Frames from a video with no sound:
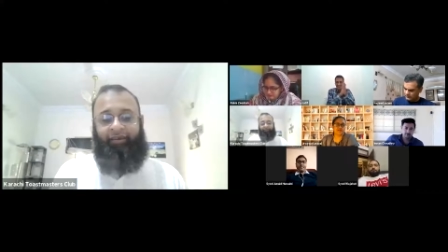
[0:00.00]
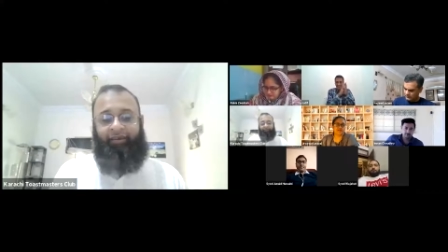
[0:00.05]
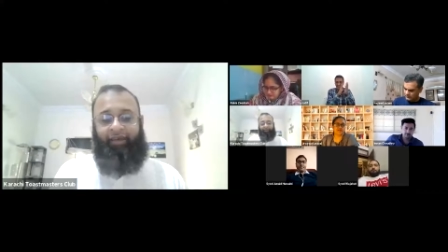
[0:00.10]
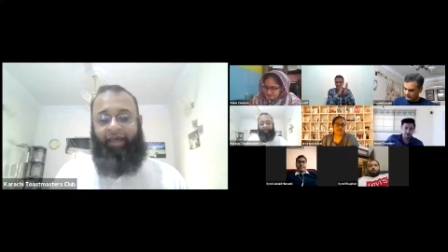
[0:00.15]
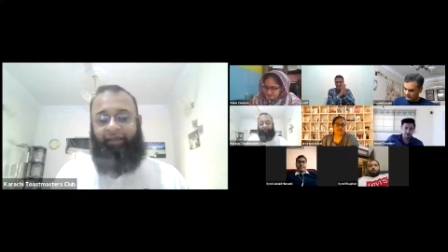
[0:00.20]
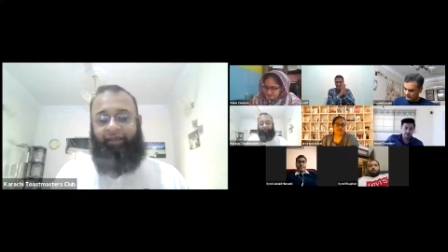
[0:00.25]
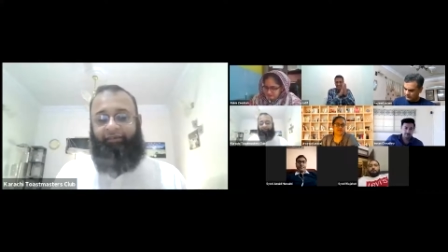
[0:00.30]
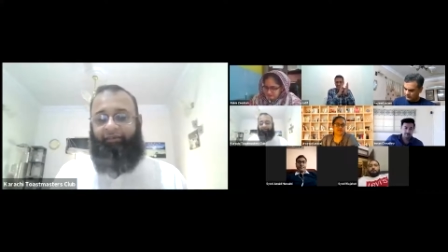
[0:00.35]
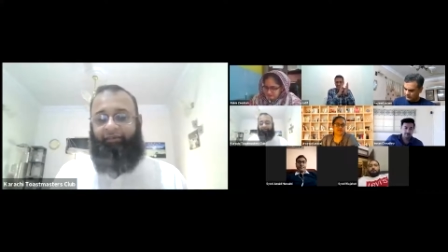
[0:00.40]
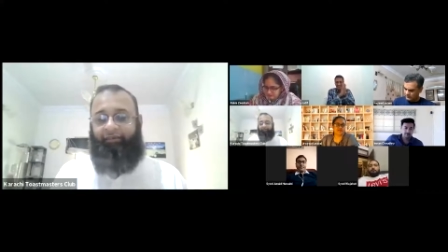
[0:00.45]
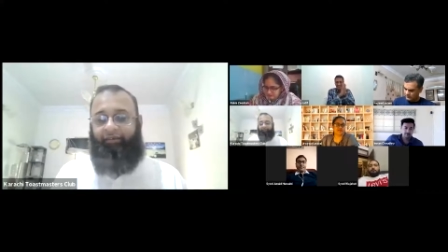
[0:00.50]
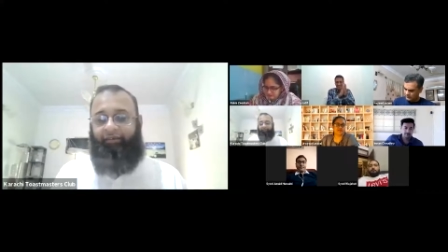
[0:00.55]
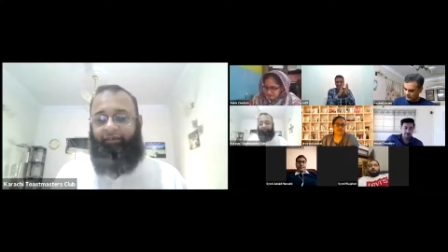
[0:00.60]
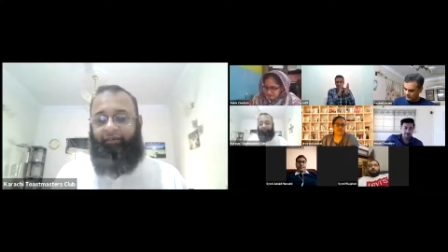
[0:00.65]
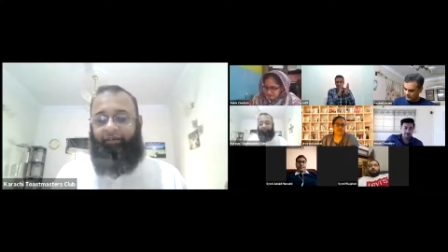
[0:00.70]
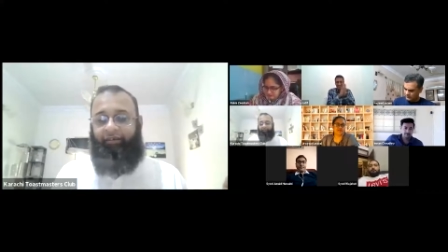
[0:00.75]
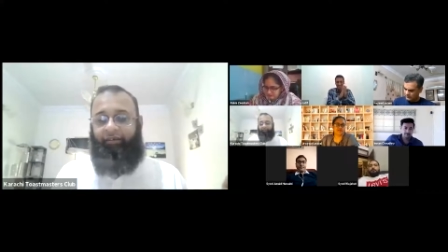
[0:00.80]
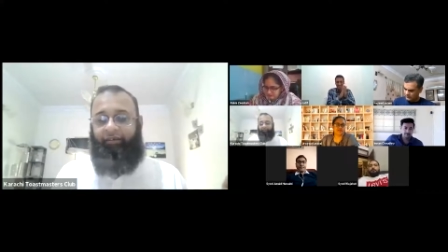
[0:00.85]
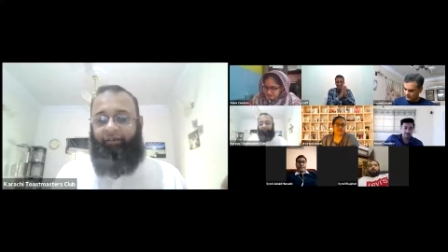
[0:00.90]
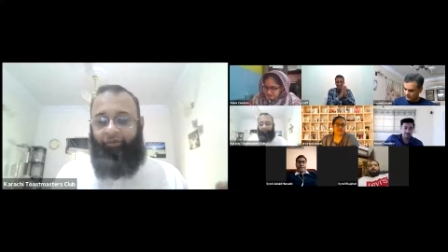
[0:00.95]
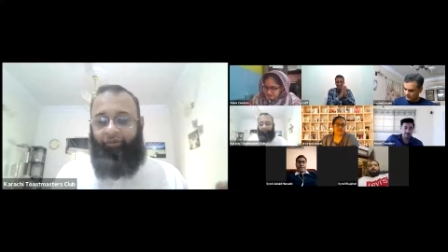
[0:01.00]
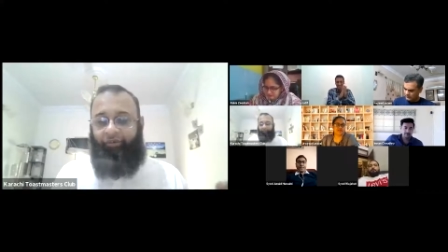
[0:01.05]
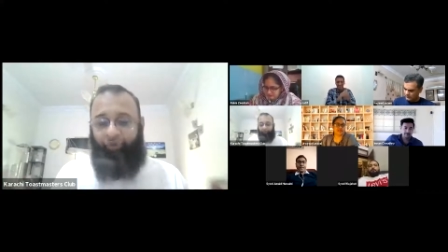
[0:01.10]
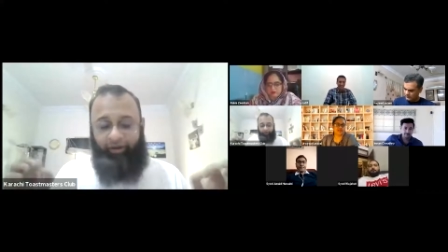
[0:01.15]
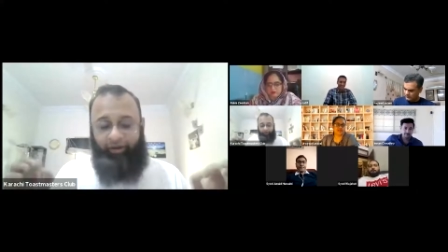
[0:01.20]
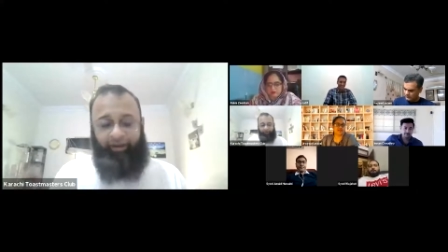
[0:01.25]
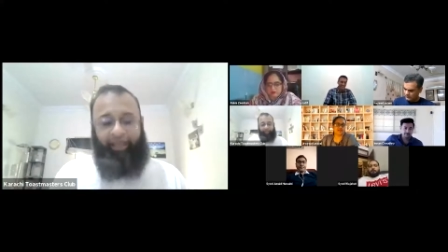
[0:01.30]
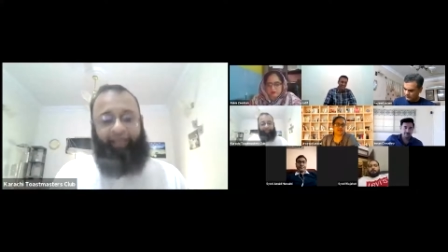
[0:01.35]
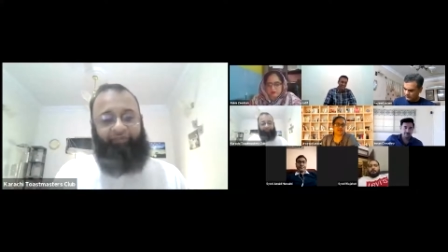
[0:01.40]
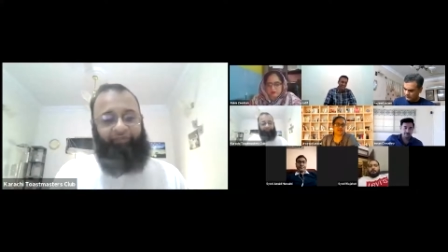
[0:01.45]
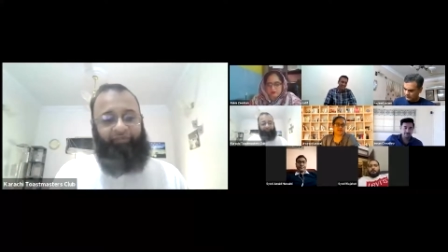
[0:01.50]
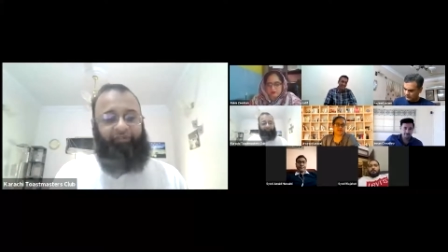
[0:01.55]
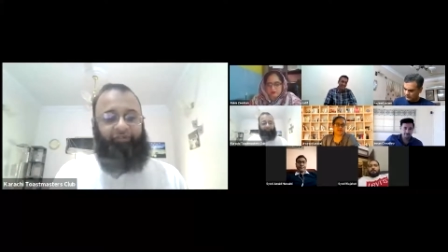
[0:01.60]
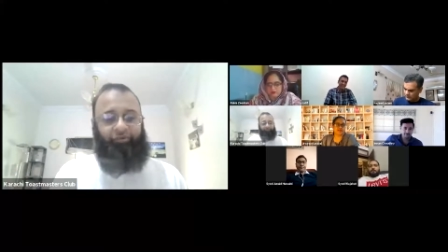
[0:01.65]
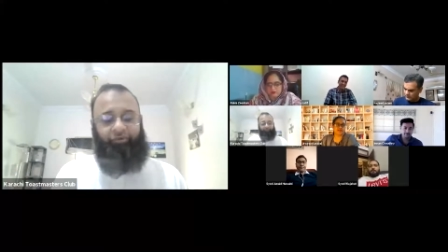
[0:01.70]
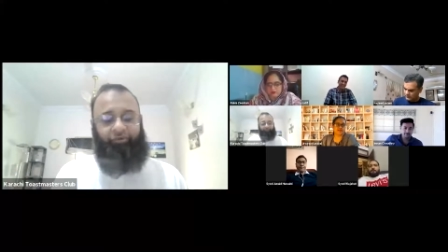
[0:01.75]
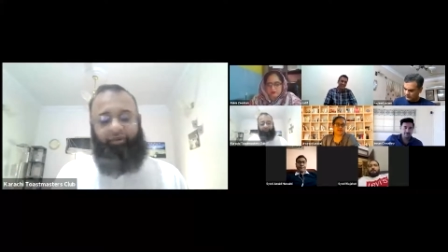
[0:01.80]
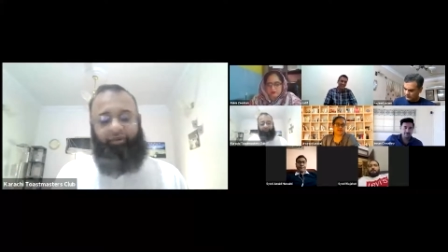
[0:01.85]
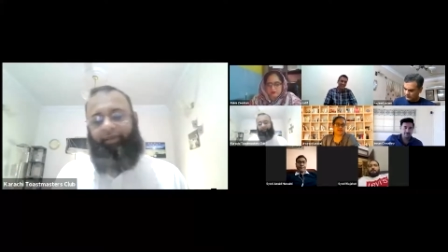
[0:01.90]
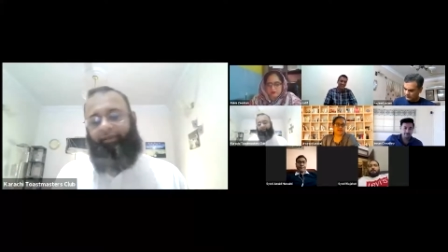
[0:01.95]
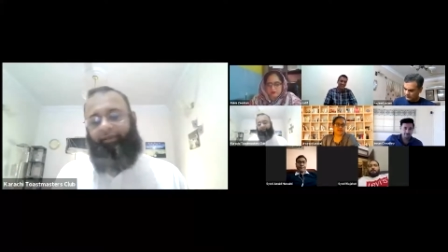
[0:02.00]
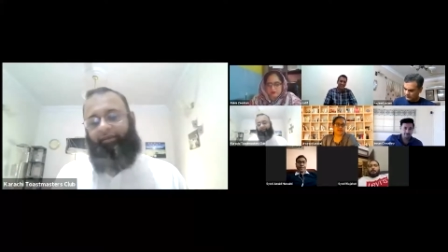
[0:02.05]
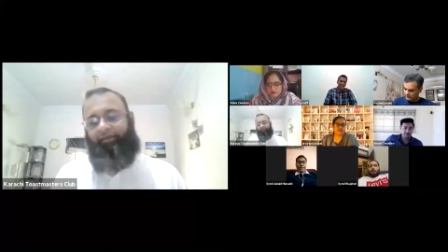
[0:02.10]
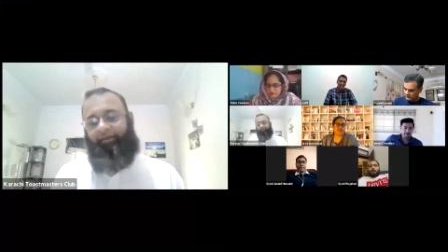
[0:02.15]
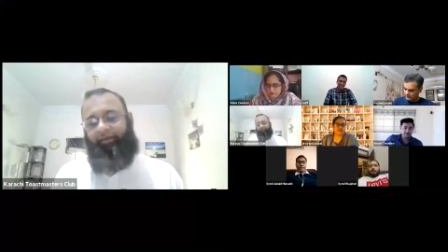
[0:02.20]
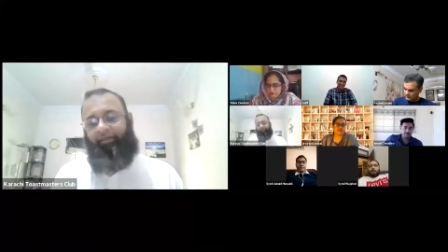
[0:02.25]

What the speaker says: and your life is unique